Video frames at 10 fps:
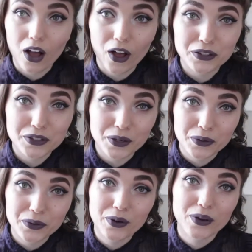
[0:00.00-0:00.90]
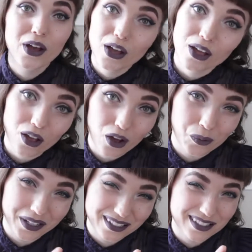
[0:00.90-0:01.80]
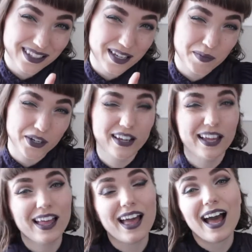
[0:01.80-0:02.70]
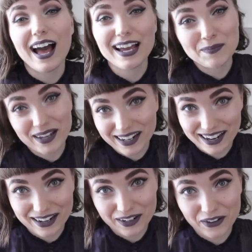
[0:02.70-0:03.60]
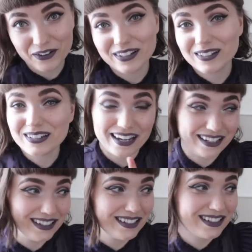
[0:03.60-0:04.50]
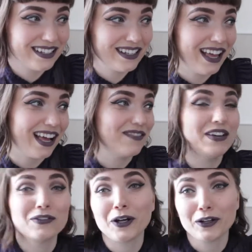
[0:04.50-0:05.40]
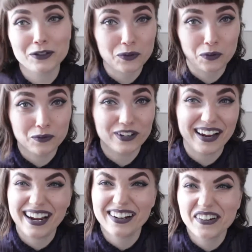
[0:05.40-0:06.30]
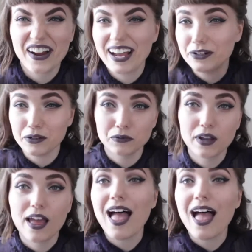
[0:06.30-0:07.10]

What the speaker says: Also, a quick disclaimer, I am not a hair stylist. I've never gone to school for hair. I don't